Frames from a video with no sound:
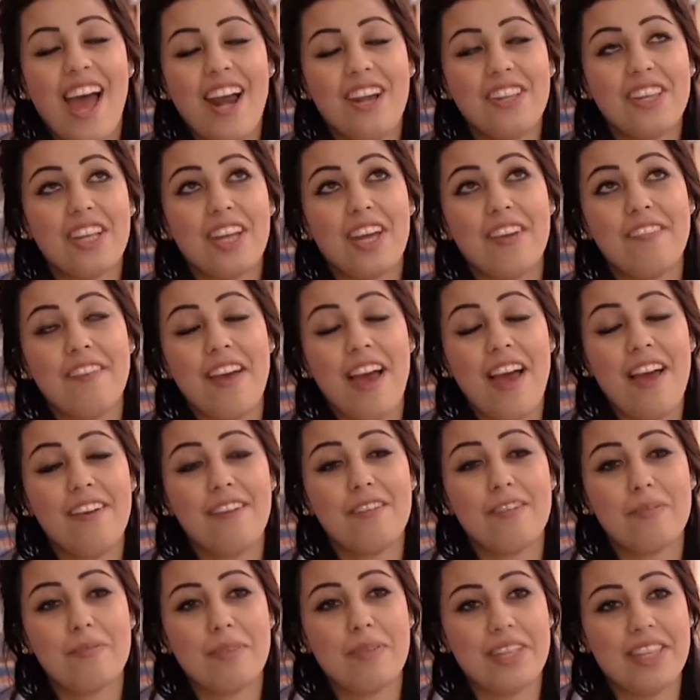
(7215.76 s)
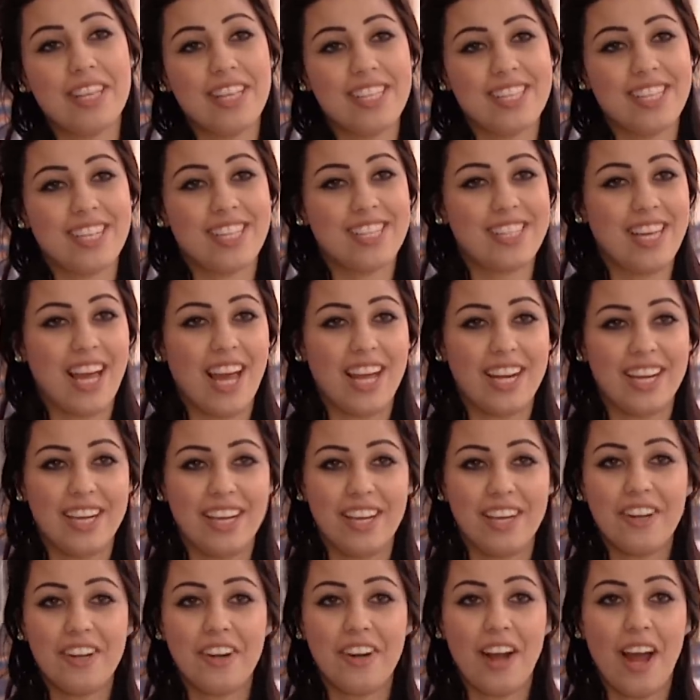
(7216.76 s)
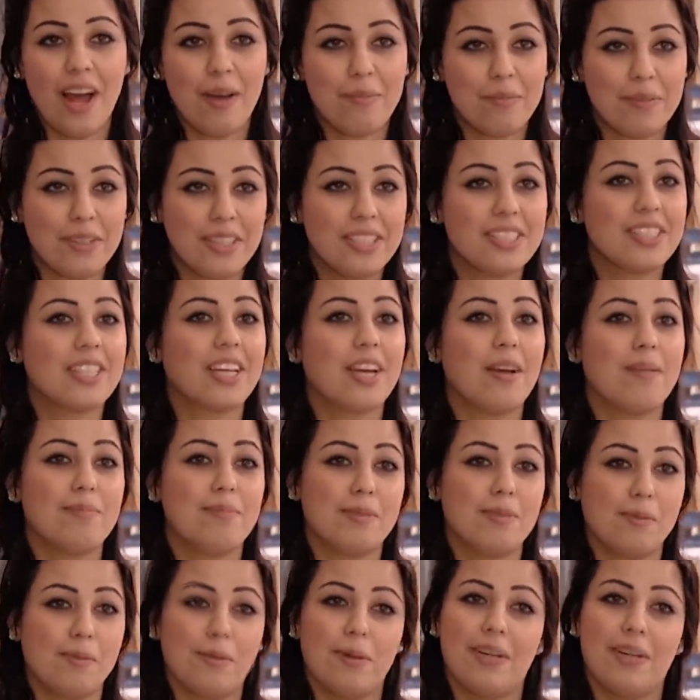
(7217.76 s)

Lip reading: I don't think I've ever been this excited or happy to come to